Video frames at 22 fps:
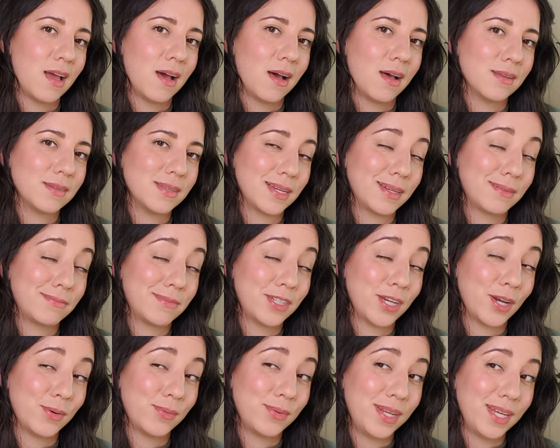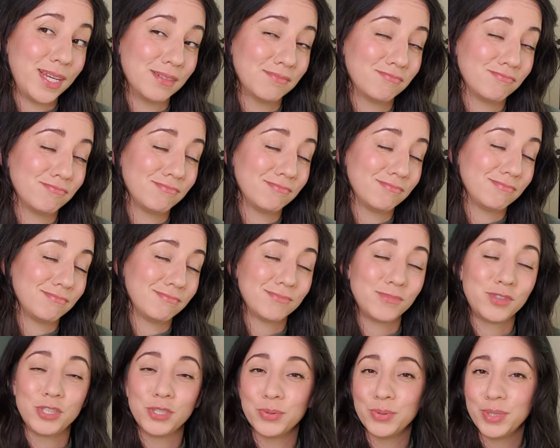I was like, Tony,
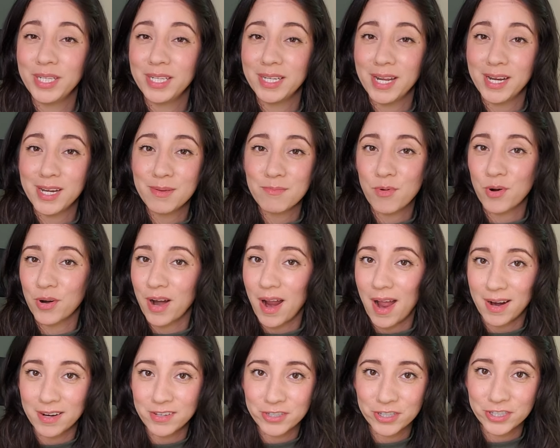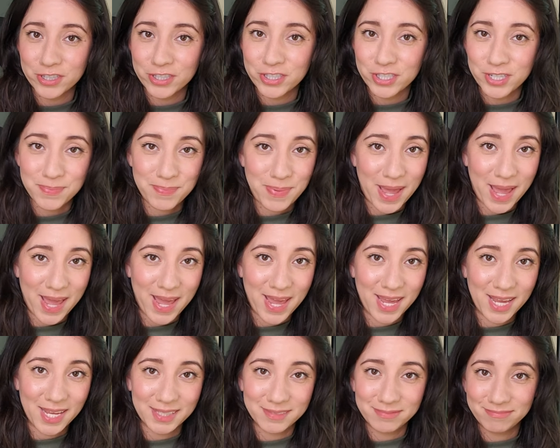do you need any more actors to
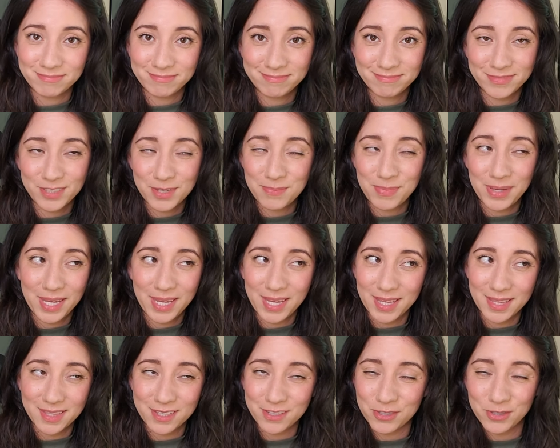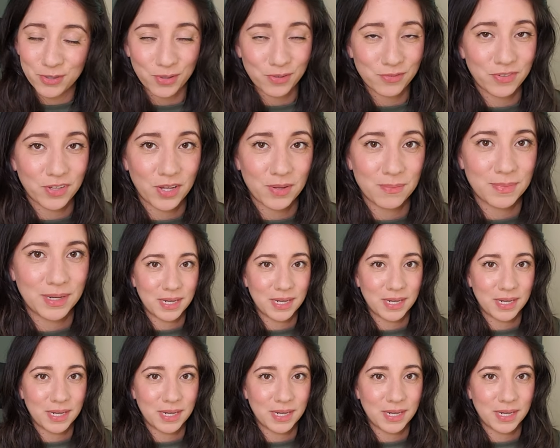pay to be in this short film?